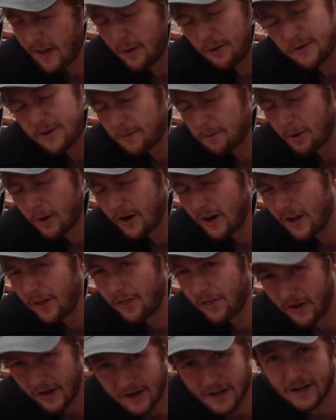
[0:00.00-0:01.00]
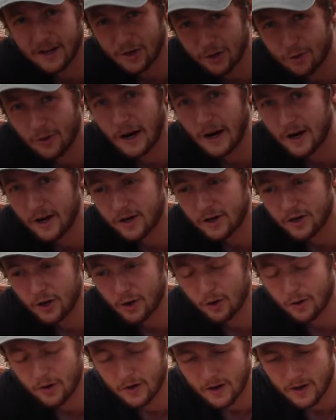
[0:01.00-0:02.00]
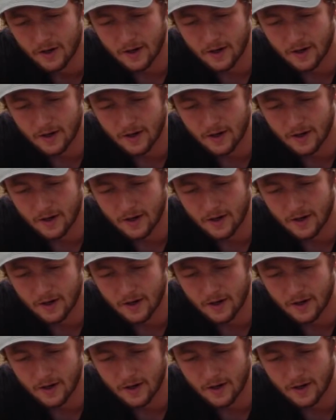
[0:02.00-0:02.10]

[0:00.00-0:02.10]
That was the part I thought I knew how to do.